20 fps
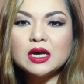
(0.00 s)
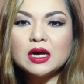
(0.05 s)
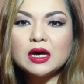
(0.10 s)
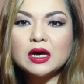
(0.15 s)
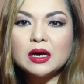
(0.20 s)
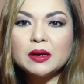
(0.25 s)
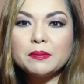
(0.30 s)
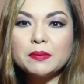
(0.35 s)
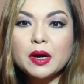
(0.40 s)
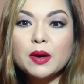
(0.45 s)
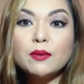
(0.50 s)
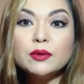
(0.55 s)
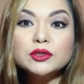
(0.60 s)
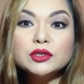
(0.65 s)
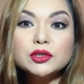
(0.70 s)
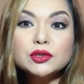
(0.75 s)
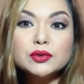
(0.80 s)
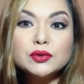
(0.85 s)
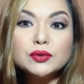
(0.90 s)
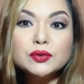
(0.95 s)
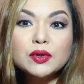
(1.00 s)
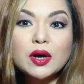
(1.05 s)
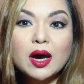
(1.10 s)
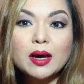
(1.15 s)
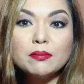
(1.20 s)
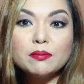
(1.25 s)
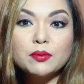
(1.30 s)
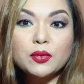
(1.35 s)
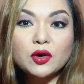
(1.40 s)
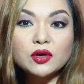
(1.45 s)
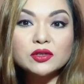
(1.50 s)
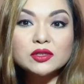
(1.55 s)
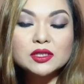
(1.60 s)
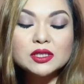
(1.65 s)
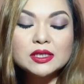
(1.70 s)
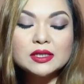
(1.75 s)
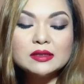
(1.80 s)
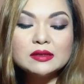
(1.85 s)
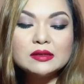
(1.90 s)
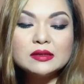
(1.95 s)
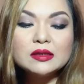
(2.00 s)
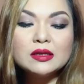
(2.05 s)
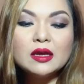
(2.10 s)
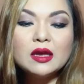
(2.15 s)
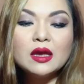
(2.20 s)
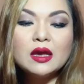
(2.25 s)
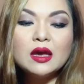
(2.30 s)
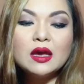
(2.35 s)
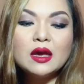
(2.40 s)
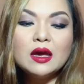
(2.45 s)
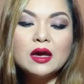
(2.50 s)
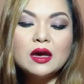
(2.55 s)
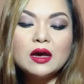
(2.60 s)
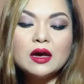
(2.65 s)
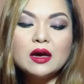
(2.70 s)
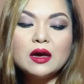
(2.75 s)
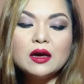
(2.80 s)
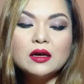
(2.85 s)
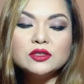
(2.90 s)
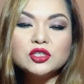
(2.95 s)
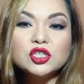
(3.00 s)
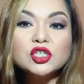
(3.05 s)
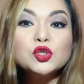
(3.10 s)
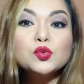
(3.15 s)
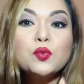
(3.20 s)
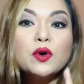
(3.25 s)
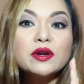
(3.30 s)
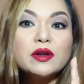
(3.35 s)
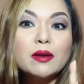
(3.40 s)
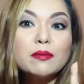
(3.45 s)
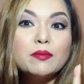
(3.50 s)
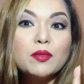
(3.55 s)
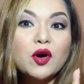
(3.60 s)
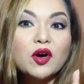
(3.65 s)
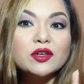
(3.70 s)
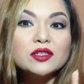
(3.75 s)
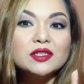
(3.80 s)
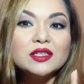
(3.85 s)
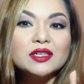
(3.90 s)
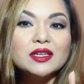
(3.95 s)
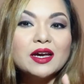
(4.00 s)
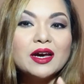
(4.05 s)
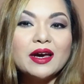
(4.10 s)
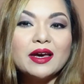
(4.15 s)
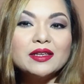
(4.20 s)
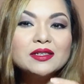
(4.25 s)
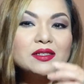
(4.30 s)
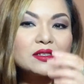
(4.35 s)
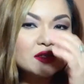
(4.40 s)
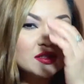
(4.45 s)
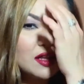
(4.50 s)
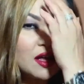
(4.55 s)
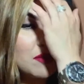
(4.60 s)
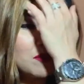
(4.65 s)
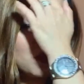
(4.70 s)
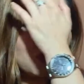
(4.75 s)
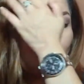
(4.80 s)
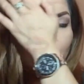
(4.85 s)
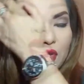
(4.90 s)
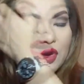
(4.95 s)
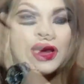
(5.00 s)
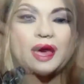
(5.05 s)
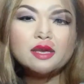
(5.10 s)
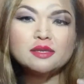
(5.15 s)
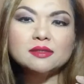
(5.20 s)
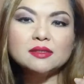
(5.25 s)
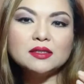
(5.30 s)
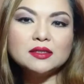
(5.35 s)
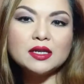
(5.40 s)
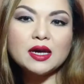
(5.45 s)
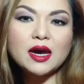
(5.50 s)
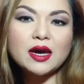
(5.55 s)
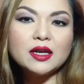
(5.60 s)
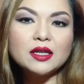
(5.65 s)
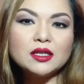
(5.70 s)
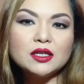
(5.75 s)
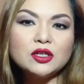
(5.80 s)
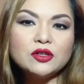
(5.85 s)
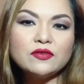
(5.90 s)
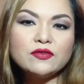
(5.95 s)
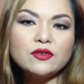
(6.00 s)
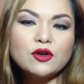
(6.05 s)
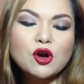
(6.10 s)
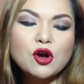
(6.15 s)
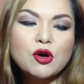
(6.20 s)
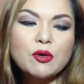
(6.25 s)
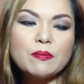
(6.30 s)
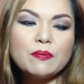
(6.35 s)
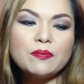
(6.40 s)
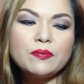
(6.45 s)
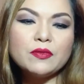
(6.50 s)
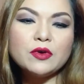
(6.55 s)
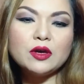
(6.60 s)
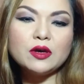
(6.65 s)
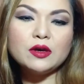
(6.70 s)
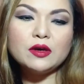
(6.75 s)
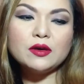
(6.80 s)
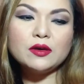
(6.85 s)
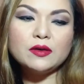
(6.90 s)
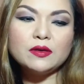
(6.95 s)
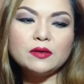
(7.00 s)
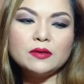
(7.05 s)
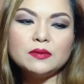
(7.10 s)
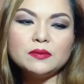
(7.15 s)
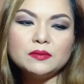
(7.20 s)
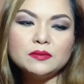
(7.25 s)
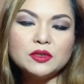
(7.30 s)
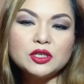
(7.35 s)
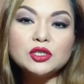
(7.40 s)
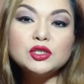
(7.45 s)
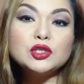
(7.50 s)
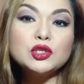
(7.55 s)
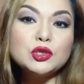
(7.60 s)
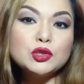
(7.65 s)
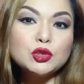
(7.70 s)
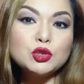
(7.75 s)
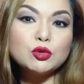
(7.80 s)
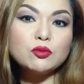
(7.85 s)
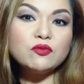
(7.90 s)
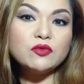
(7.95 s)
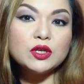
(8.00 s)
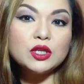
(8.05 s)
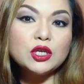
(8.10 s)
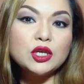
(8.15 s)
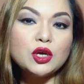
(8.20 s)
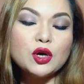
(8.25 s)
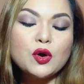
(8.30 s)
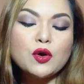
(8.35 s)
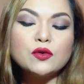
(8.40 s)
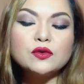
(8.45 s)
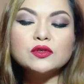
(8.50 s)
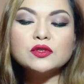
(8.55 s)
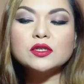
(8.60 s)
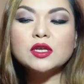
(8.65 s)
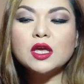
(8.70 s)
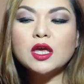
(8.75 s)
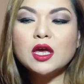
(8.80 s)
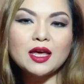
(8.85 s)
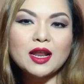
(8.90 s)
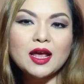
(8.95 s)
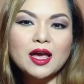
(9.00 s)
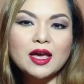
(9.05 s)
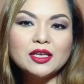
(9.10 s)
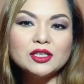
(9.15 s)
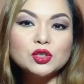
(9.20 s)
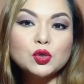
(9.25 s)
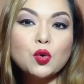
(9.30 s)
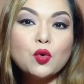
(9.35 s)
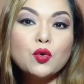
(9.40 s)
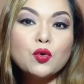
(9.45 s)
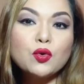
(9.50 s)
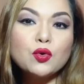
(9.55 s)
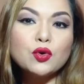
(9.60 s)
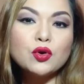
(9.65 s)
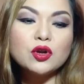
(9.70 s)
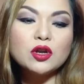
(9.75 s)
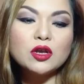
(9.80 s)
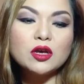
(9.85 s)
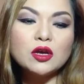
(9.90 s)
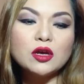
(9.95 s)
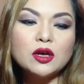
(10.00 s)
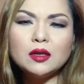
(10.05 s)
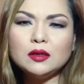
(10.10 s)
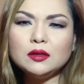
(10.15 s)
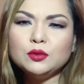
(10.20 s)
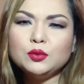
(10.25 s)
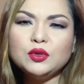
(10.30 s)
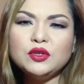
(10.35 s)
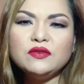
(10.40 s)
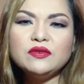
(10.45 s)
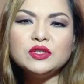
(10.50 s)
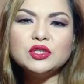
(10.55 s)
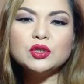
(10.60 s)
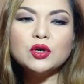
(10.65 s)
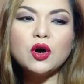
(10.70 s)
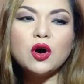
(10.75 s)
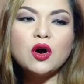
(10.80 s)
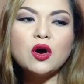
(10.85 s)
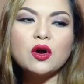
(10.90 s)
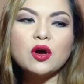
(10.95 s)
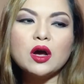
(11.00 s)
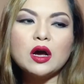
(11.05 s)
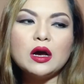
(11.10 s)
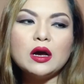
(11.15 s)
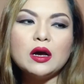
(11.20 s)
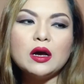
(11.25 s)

I want to do unboxing, just one unboxing, guys, not more. As the title from this YouTube videos, that I scored a Louis Vuitton